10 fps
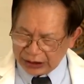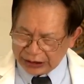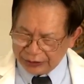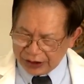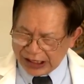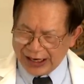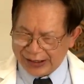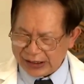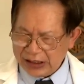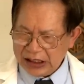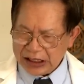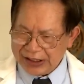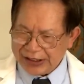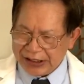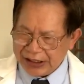the science
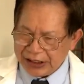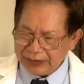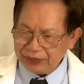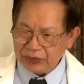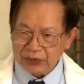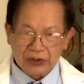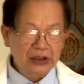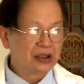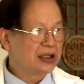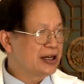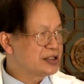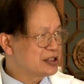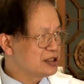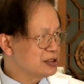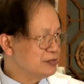consider the light
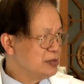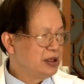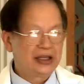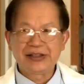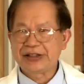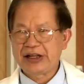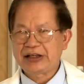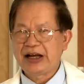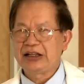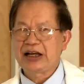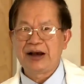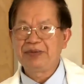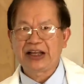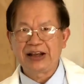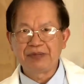system is the kind of
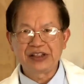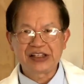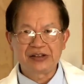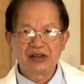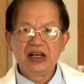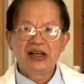complicated machine.